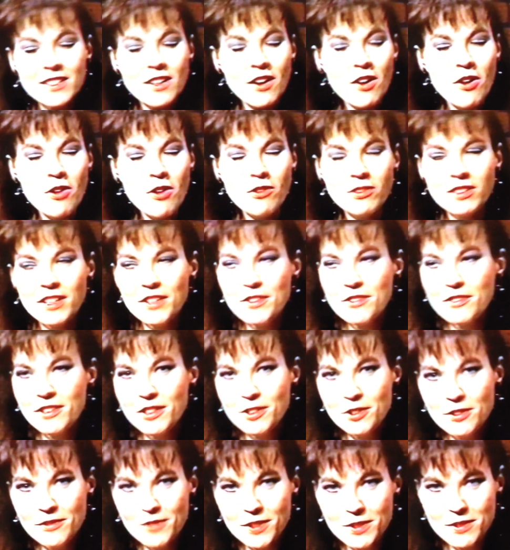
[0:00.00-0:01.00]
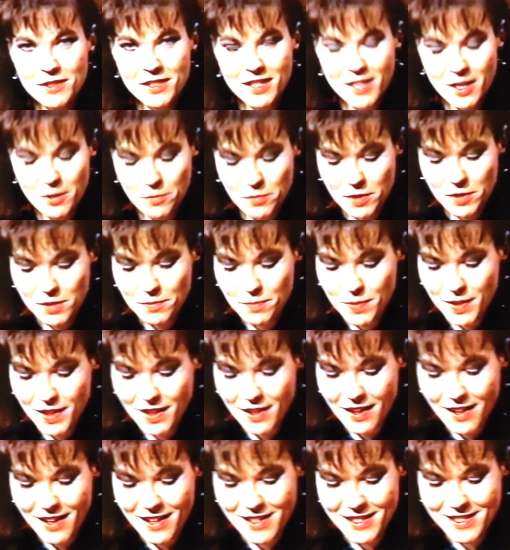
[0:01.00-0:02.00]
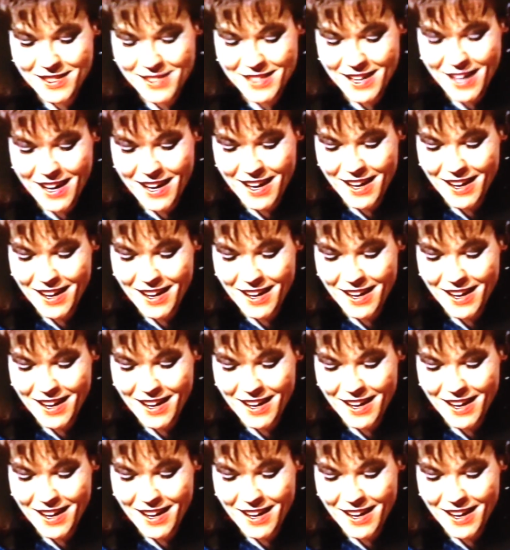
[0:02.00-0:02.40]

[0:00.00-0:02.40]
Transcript: is a whole other interview segment because